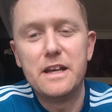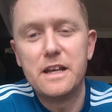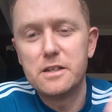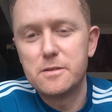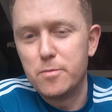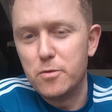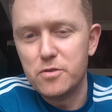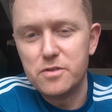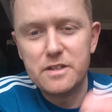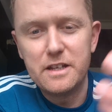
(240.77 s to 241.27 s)

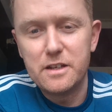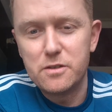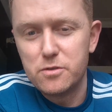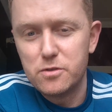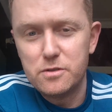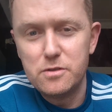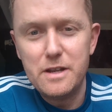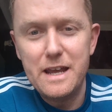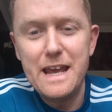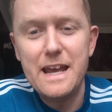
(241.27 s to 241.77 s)
eggs, poached
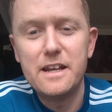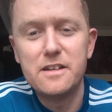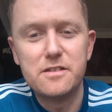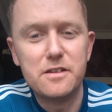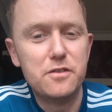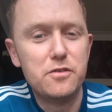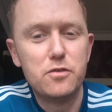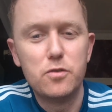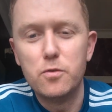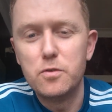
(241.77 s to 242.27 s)
eggs
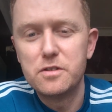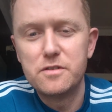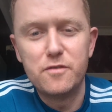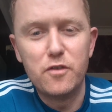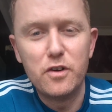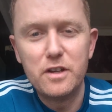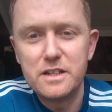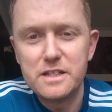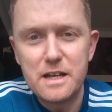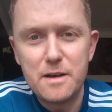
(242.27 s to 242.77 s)
and toast,
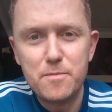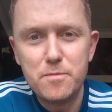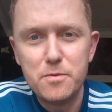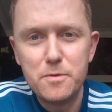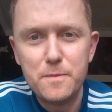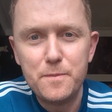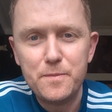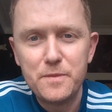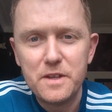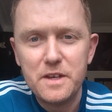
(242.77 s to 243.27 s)
for example.